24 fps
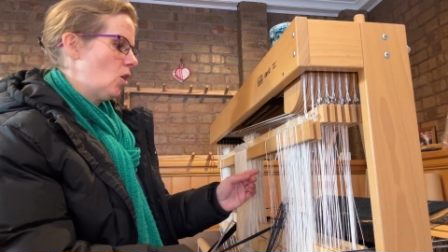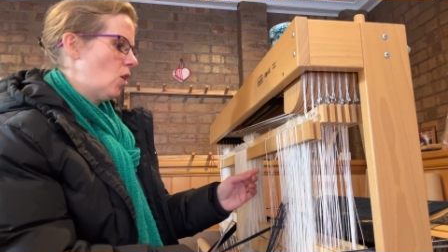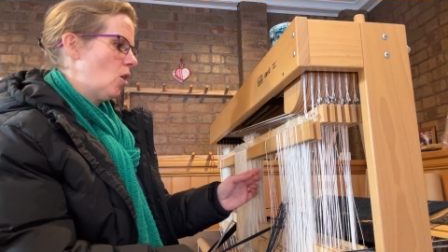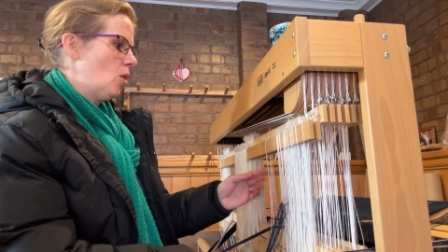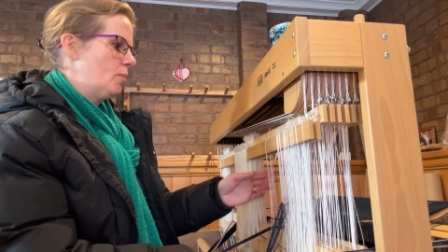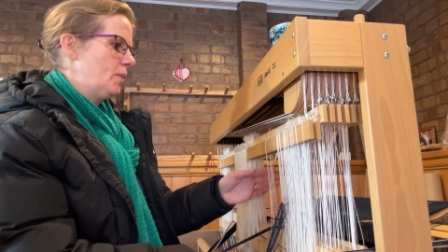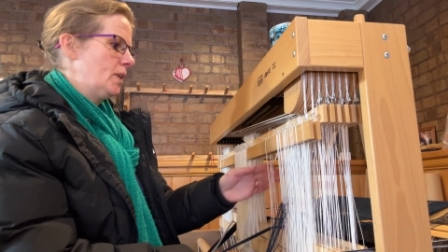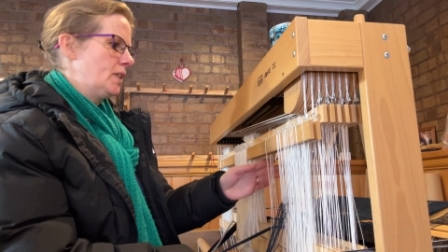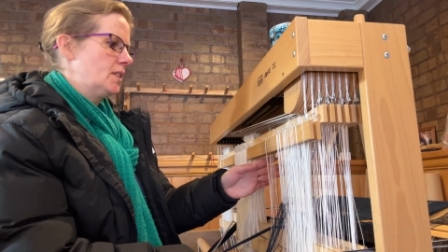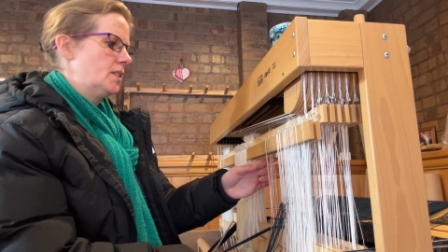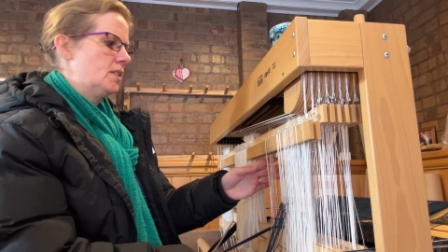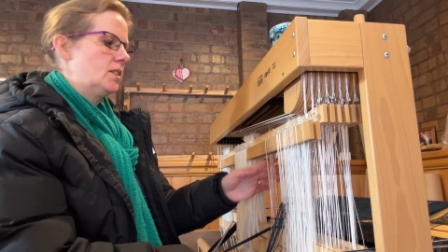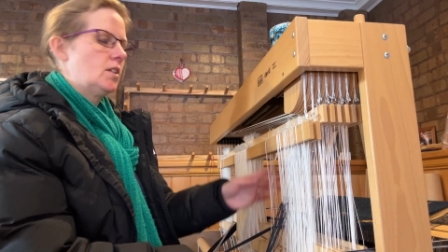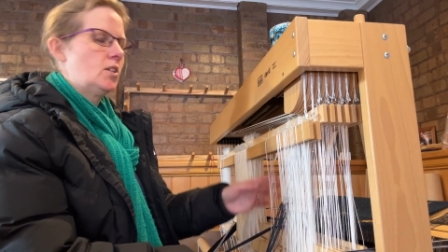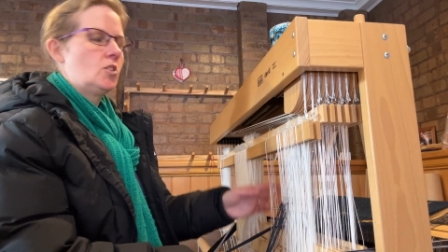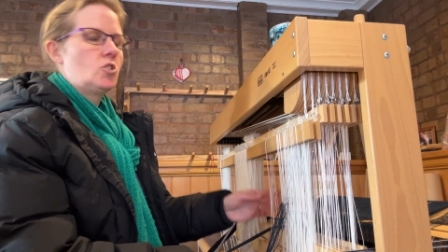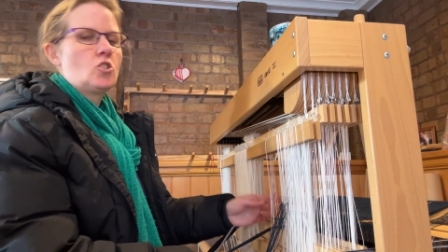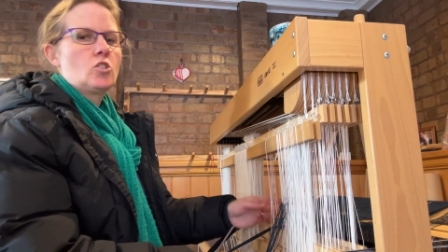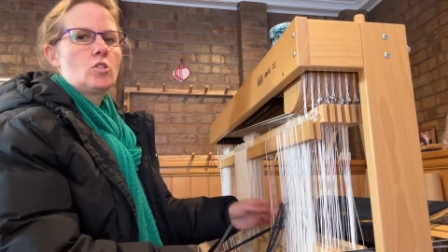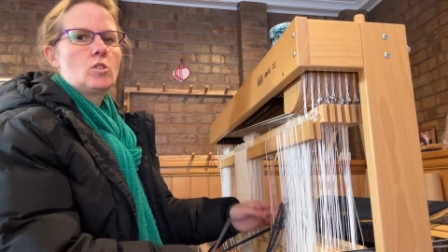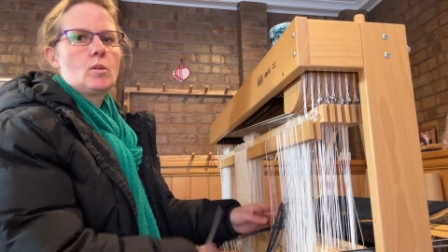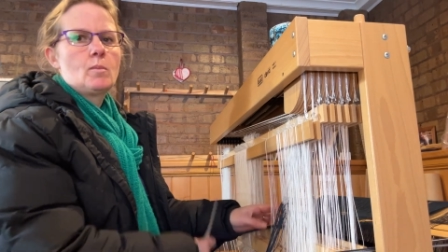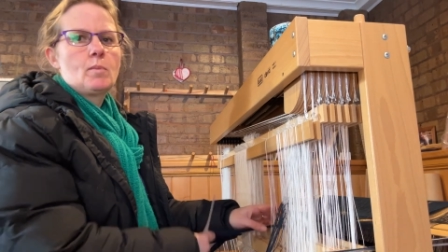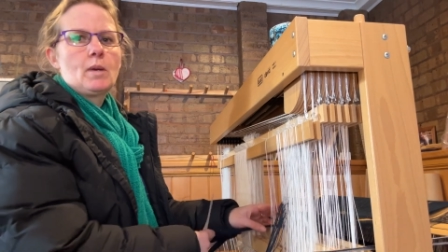comments
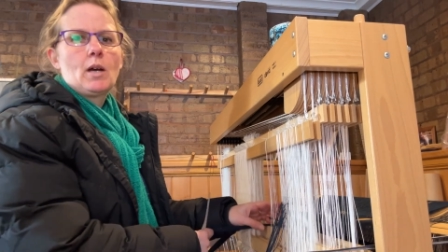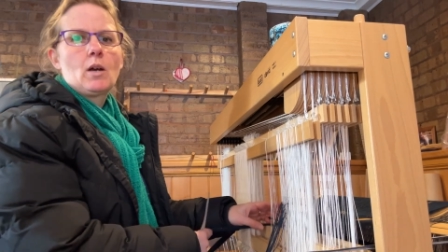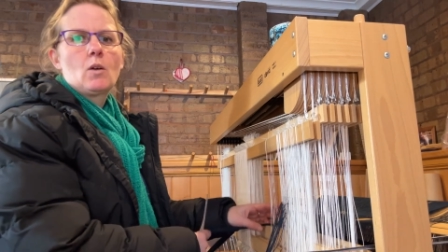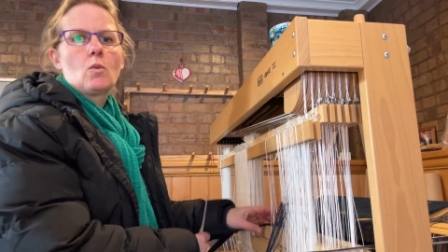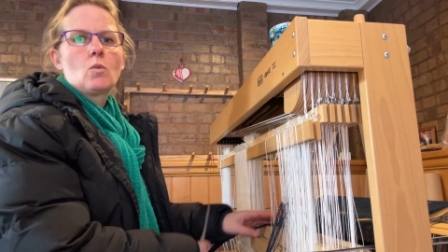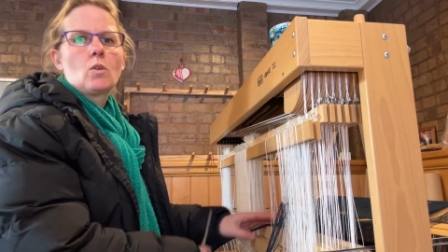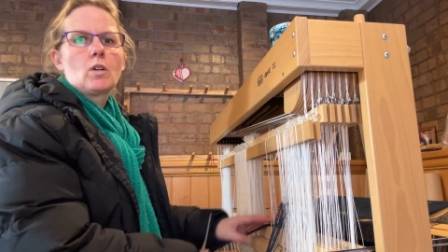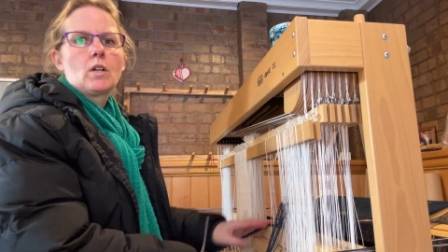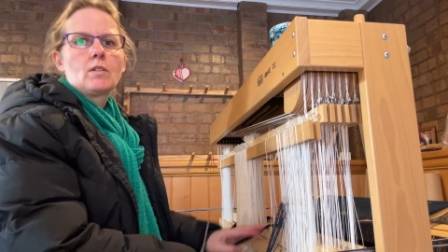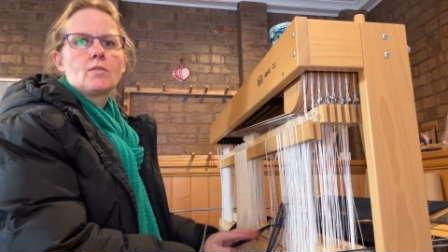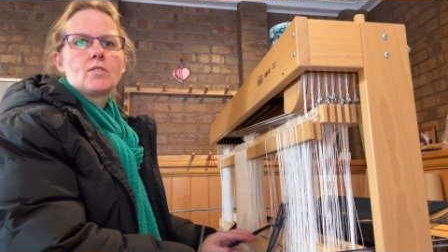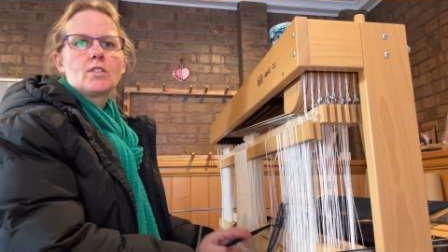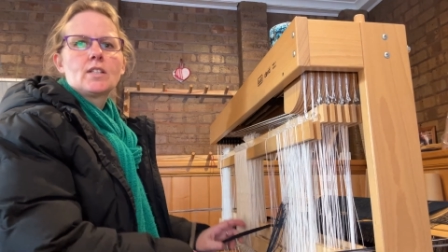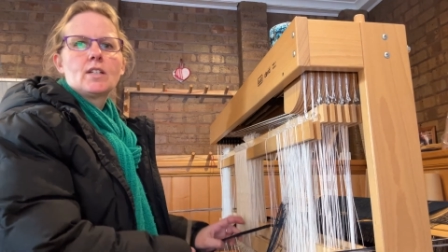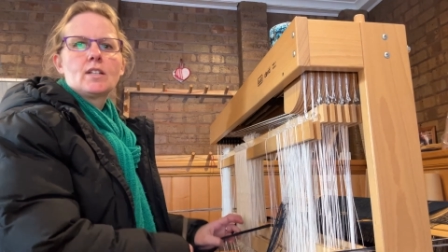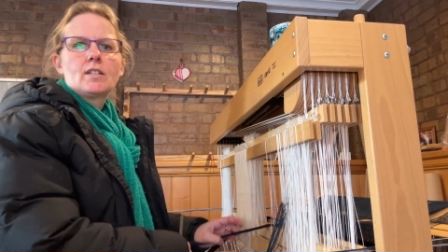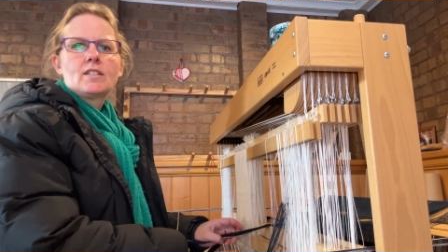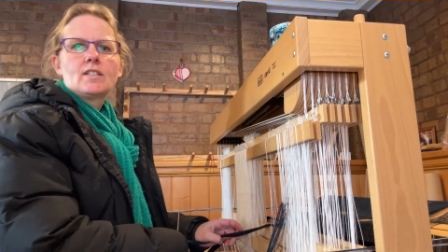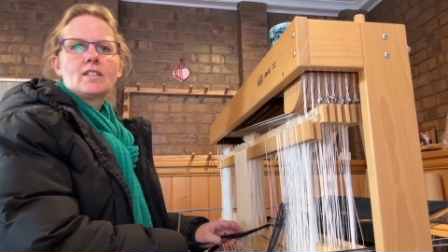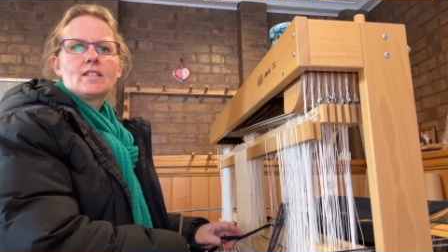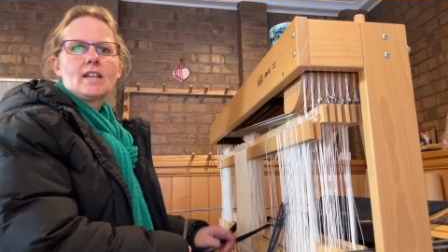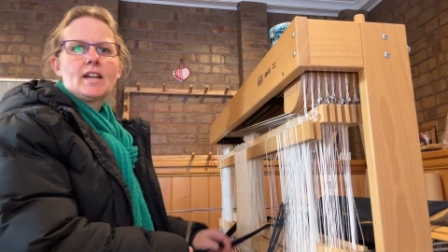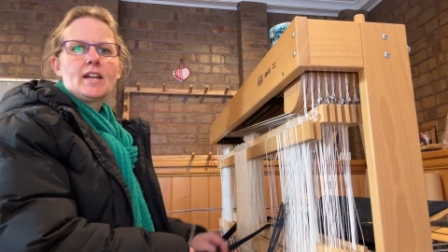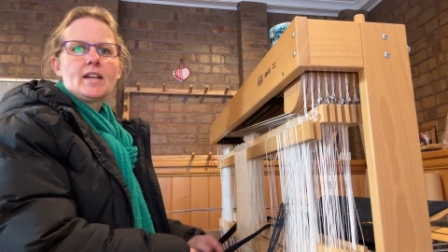section about what I've said
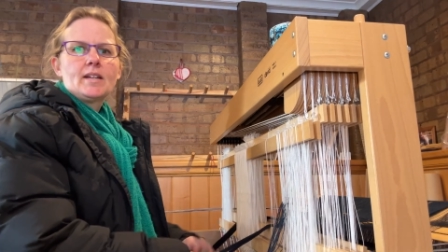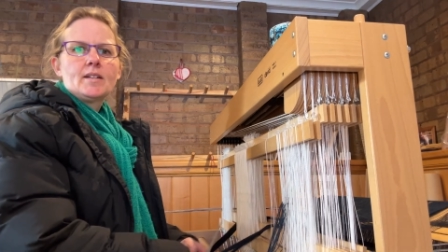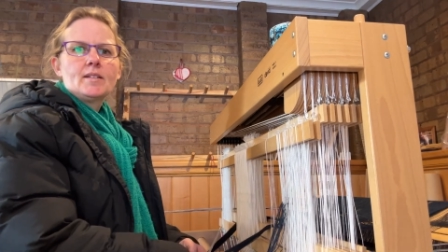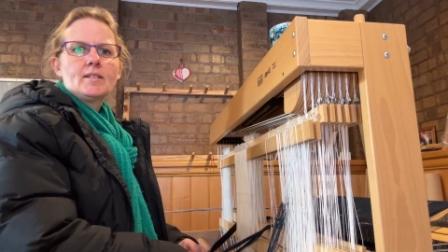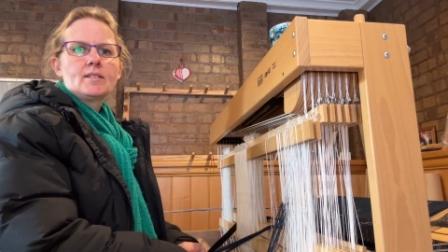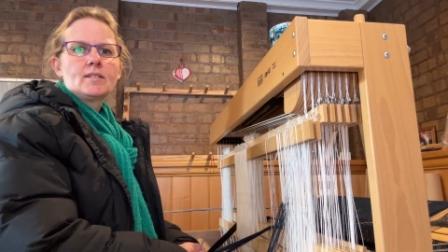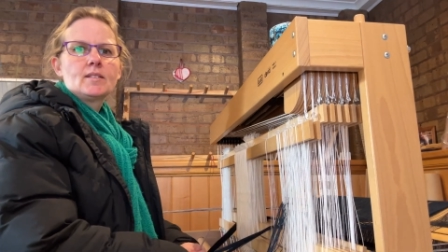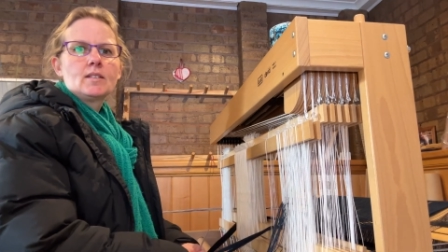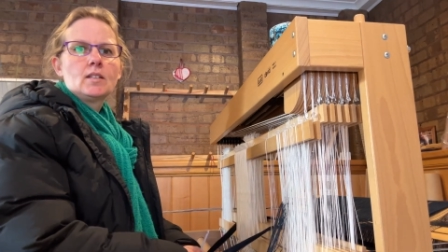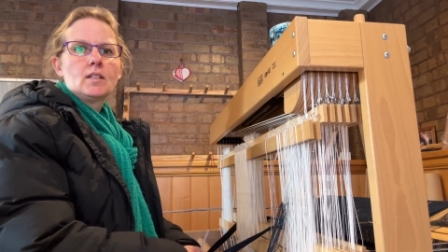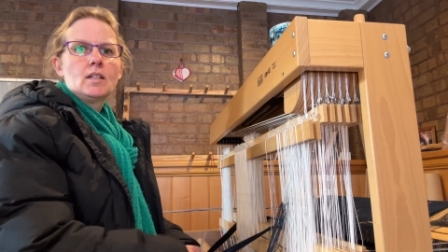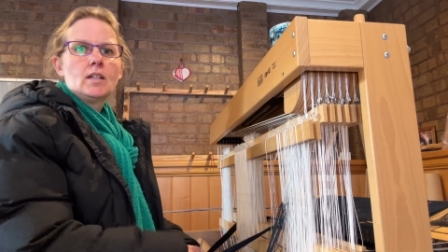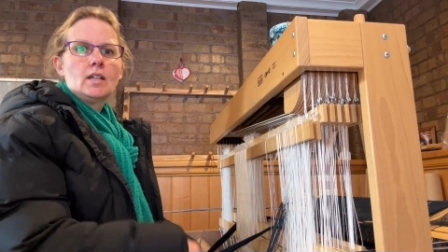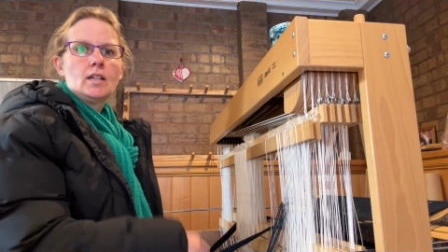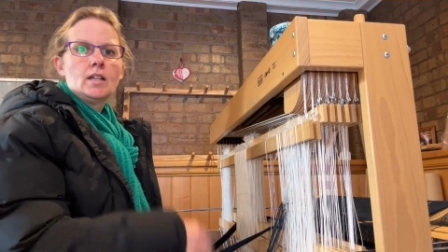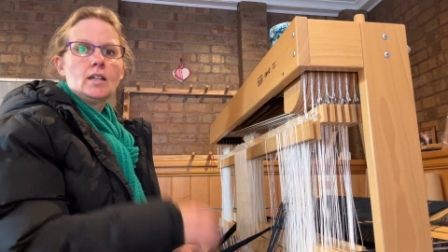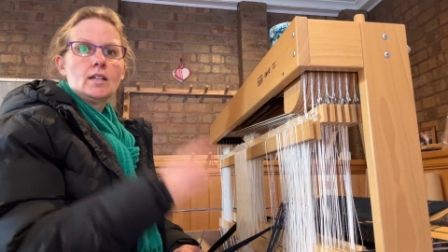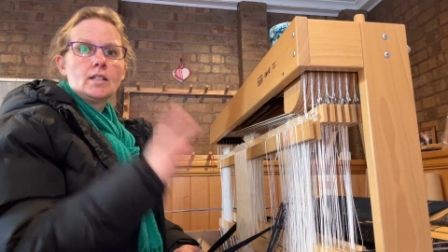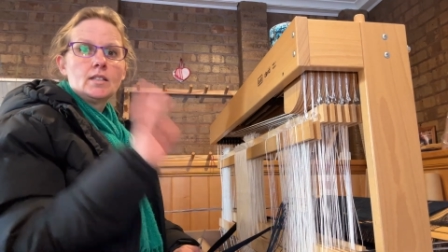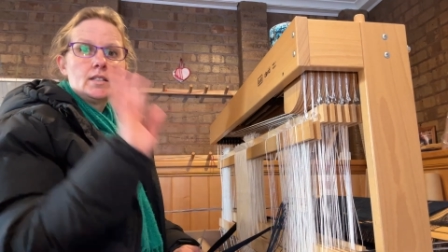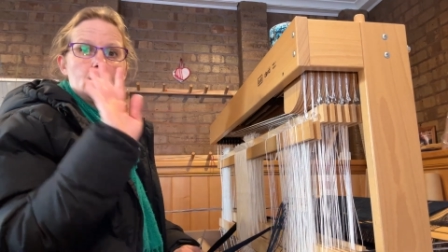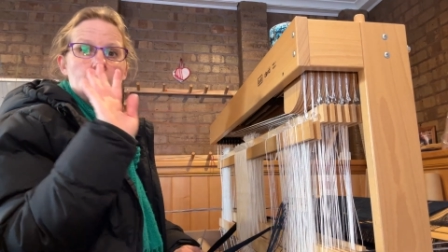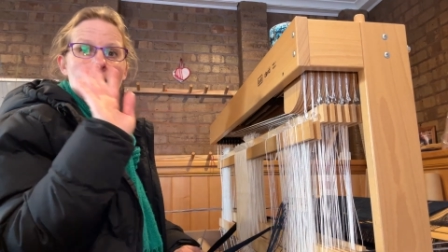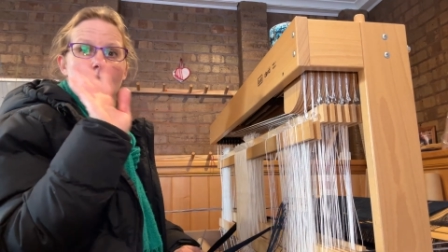today.
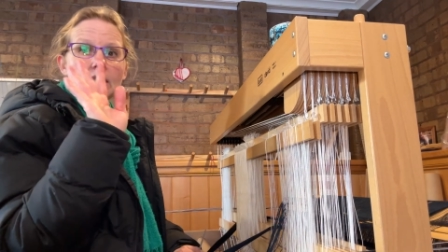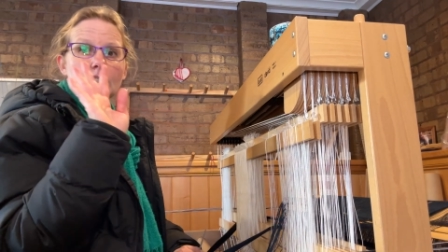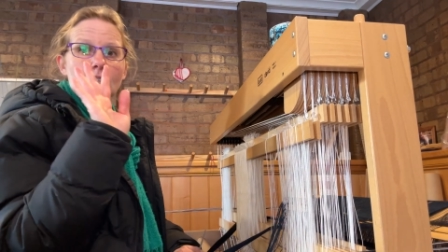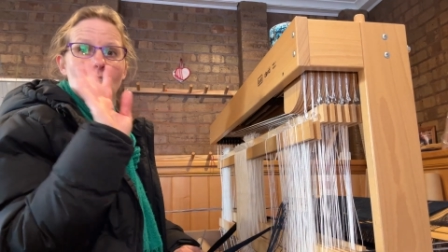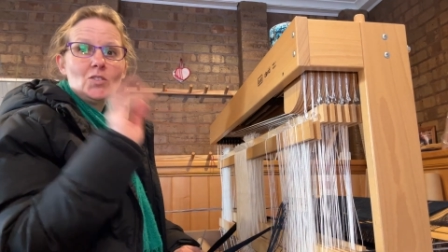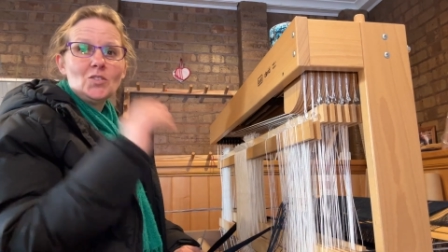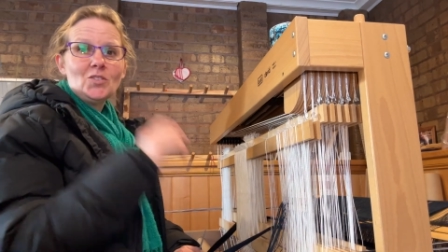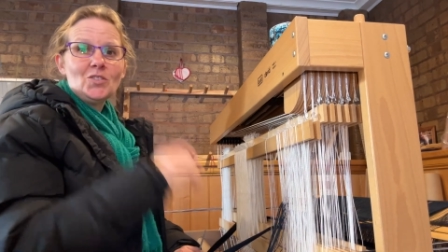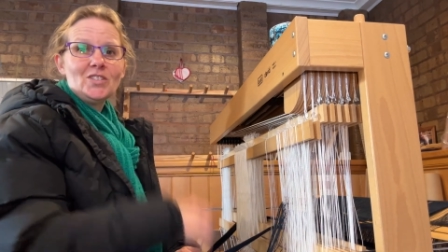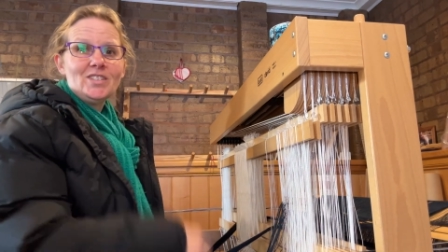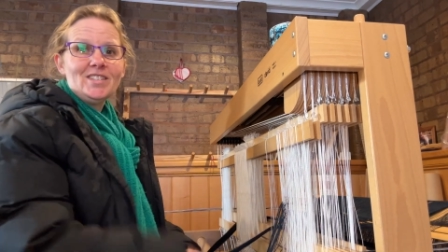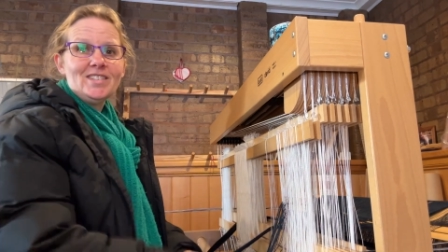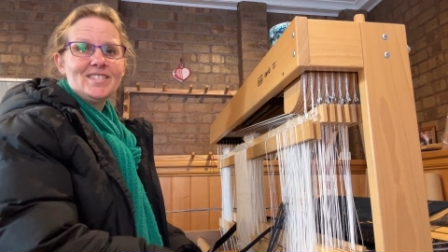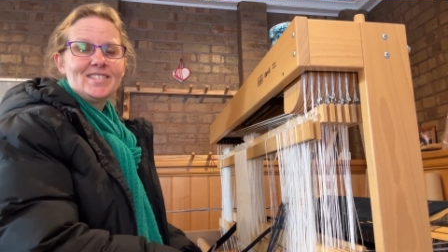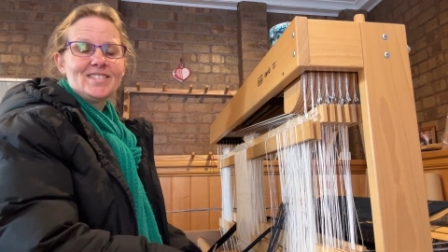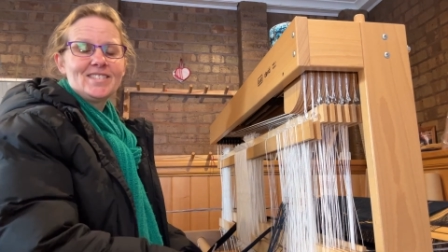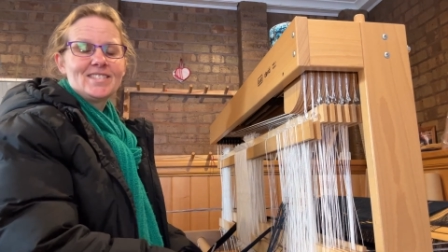See you soon.